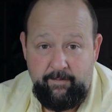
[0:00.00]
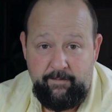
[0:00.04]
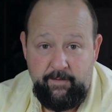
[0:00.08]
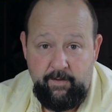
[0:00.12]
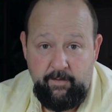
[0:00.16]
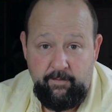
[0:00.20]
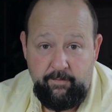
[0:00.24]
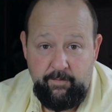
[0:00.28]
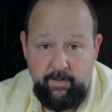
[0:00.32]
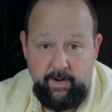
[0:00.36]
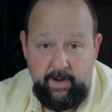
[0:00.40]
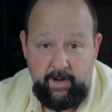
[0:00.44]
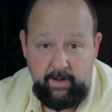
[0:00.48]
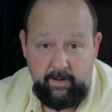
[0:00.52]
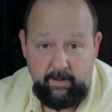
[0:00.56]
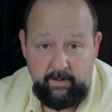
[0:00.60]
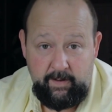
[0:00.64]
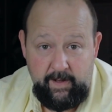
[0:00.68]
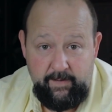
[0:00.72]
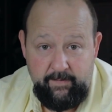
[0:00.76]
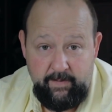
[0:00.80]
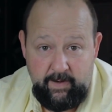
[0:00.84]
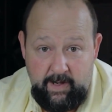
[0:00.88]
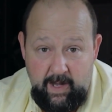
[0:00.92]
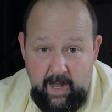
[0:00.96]
feel free to
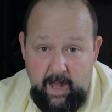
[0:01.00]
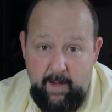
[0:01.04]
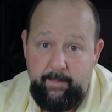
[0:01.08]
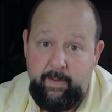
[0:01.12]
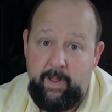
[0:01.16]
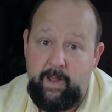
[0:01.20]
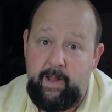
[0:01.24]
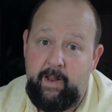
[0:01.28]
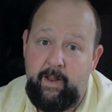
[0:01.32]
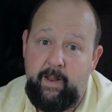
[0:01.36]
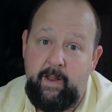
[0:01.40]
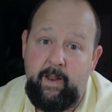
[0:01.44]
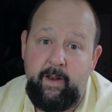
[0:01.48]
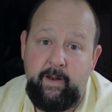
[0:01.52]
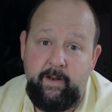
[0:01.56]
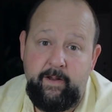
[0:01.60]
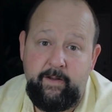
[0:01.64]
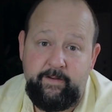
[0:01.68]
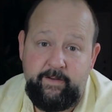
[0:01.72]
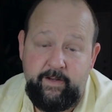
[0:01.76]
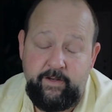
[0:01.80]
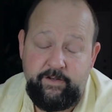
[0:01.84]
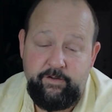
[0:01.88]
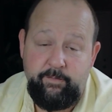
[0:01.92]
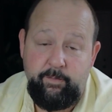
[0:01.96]
leave a comment in the
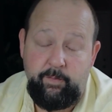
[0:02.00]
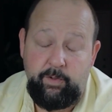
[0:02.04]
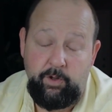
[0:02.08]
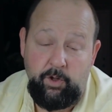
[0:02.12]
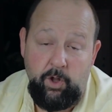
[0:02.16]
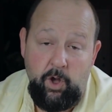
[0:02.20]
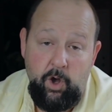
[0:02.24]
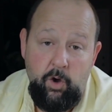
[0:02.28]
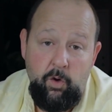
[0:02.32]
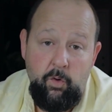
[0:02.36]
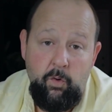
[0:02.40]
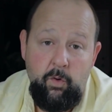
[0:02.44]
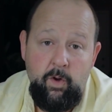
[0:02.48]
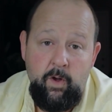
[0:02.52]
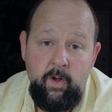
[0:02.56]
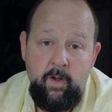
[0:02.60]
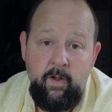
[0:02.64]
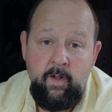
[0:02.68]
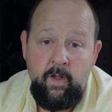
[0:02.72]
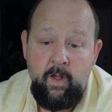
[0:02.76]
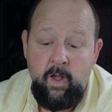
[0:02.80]
section below.